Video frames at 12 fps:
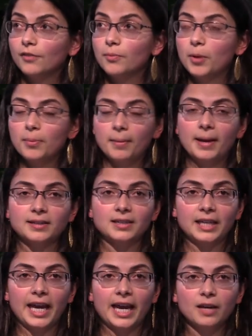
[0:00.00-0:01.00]
of the MoPub
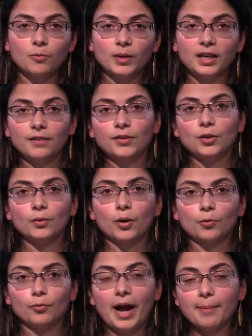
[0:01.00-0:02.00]
SDK, we give you a
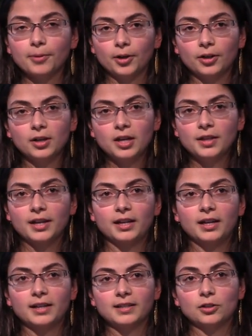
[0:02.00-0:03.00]
wrapper
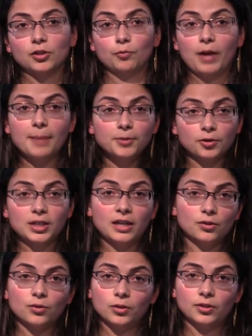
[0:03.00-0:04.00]
that essentially wraps your data
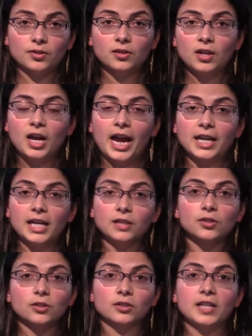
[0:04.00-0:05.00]
source and
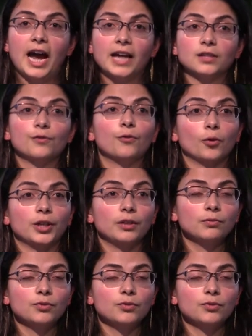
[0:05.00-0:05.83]
inserts the ads for you.